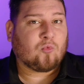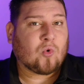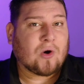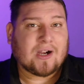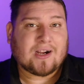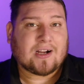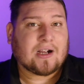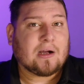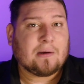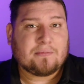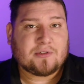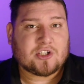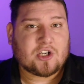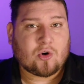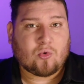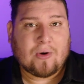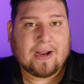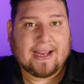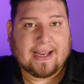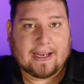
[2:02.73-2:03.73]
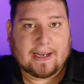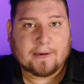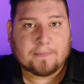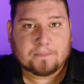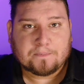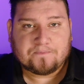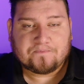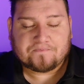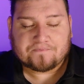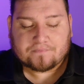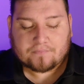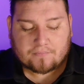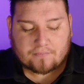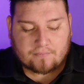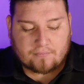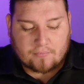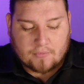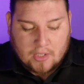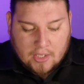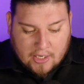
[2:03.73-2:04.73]
what comes your way,
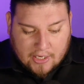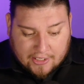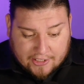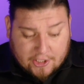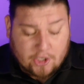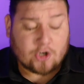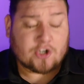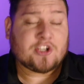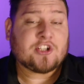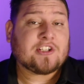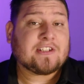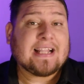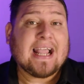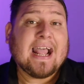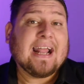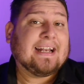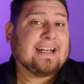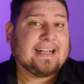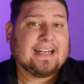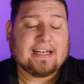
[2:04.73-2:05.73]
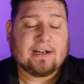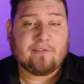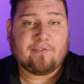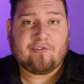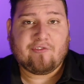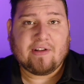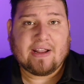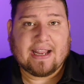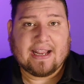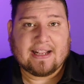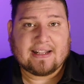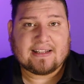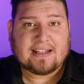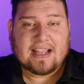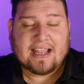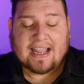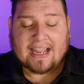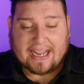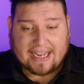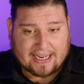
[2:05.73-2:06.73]
you're standing in faith
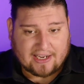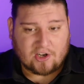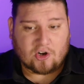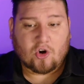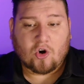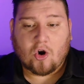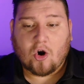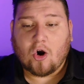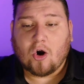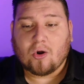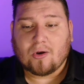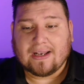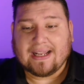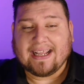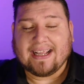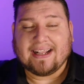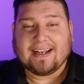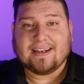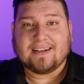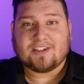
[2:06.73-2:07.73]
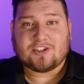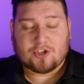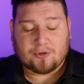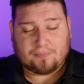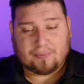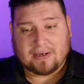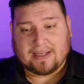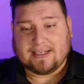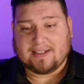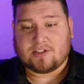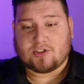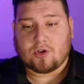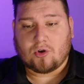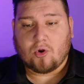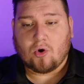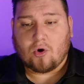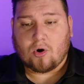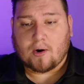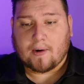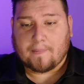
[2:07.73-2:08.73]
and you're all in to please the
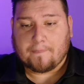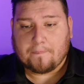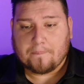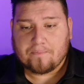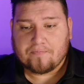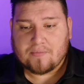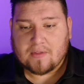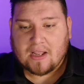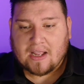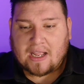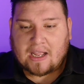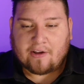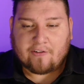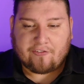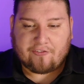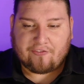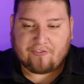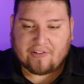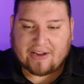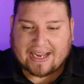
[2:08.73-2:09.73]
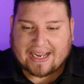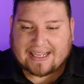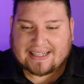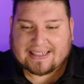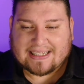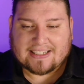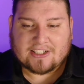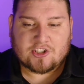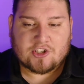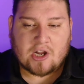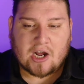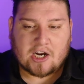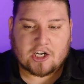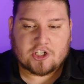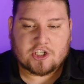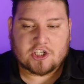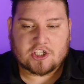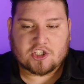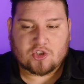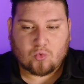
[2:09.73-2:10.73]
Lord. Faith is not
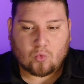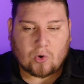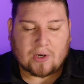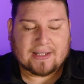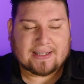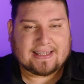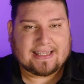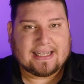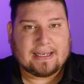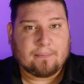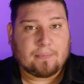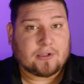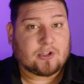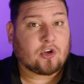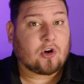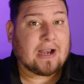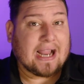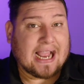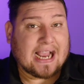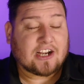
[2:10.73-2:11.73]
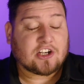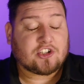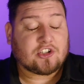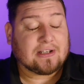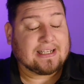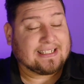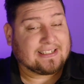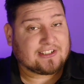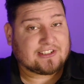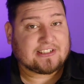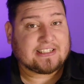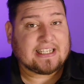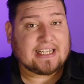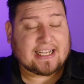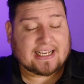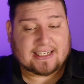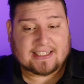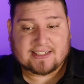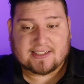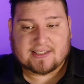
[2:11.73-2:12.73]
just one thing, but there are actually
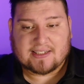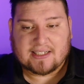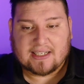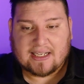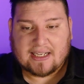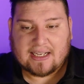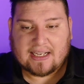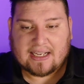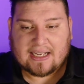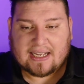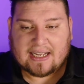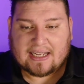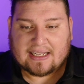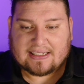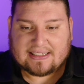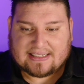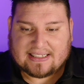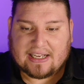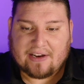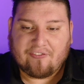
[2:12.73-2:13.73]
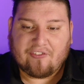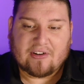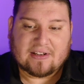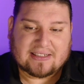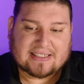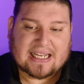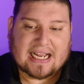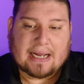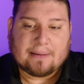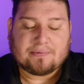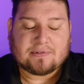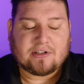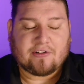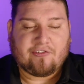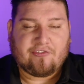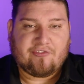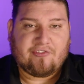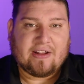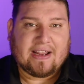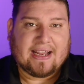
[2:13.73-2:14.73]
six different types of
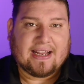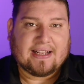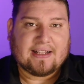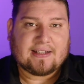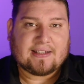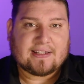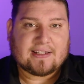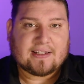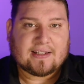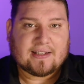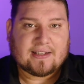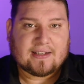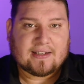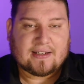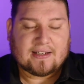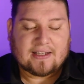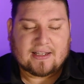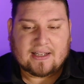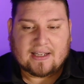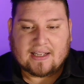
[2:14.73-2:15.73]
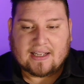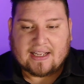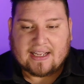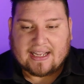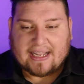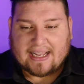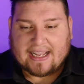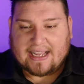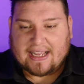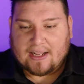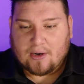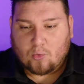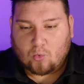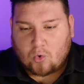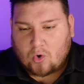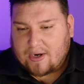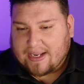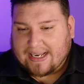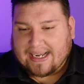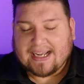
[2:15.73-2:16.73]
faith, and
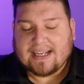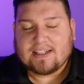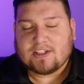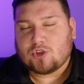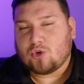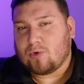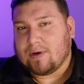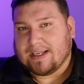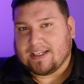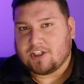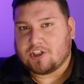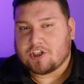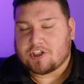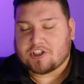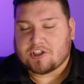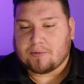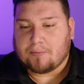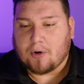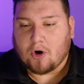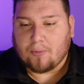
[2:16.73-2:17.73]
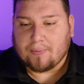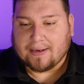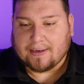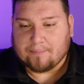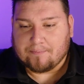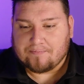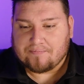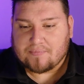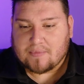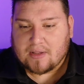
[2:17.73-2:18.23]
we'll get into it in just a moment.